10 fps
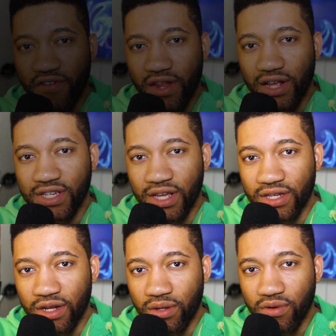Fed has
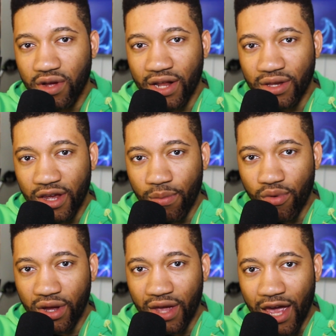hinted at
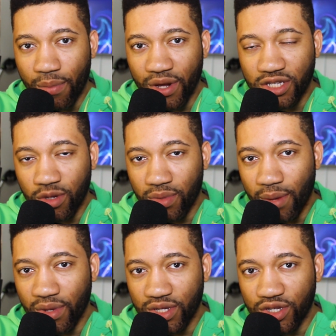tapering happening
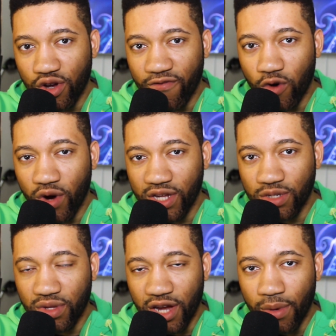sometime this year for quite
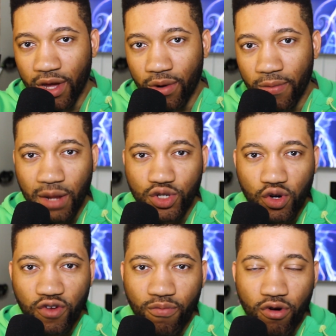some time now, and I'm
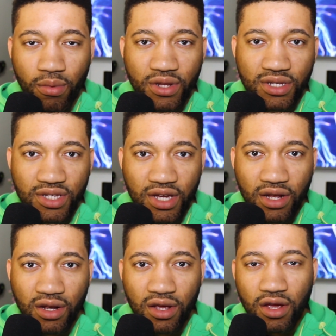sure you've probably
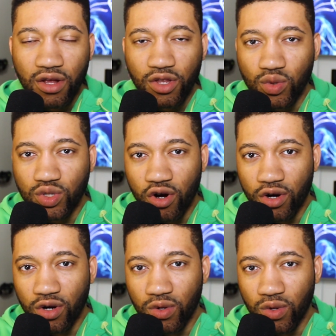seen news
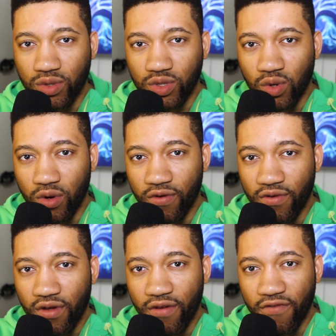articles or
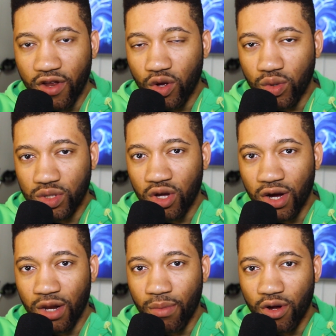videos
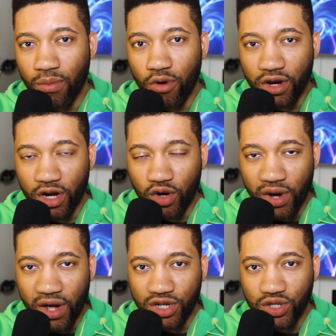talking about a market
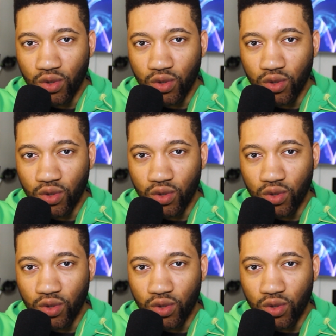crash